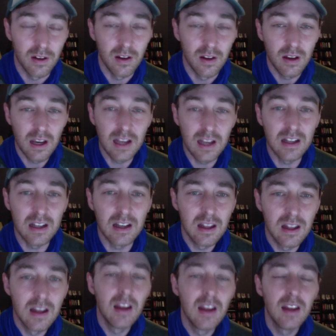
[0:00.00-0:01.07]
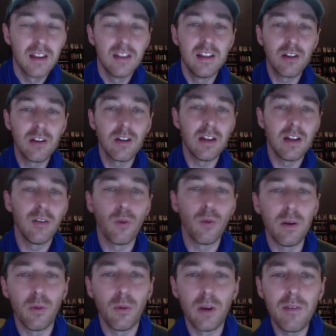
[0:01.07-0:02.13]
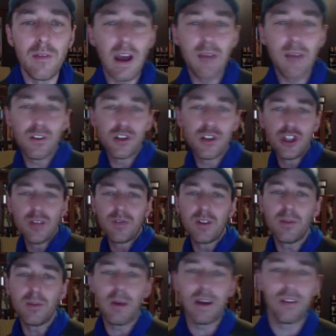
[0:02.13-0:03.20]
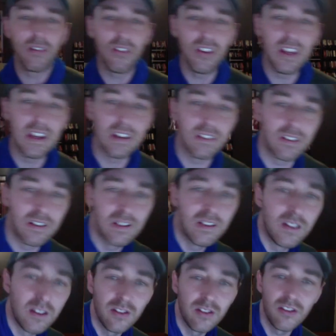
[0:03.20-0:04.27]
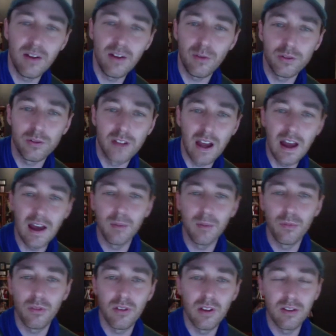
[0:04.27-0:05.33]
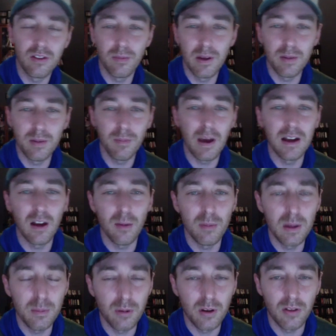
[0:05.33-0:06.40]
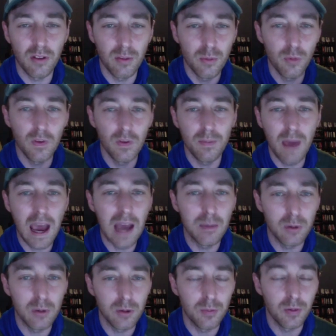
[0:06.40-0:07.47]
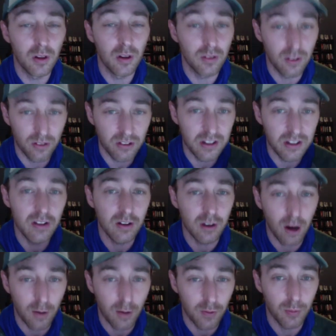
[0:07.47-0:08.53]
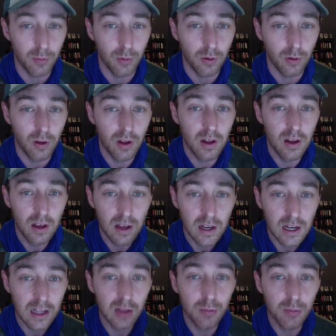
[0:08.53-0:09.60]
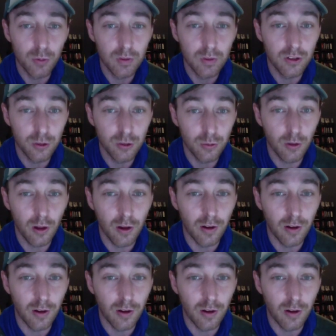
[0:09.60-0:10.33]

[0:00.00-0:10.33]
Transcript: and it near when, whenever I have to shift in my seat several times, it's it might not be because the movie's bad, but it's because the seat's uncomfortable and the movie's too long.